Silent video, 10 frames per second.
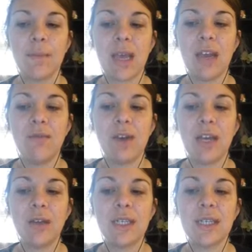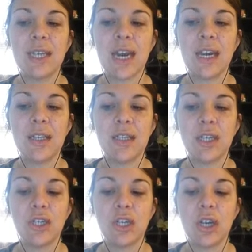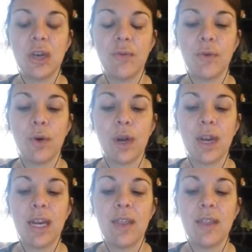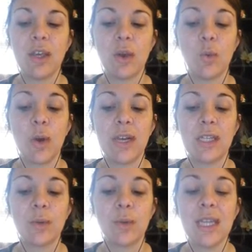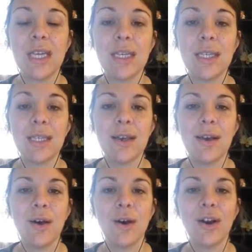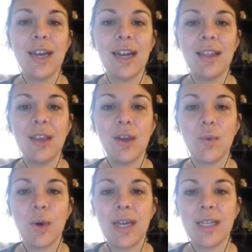invite you to set an intention for anything you're wanting to release or anything you're wanting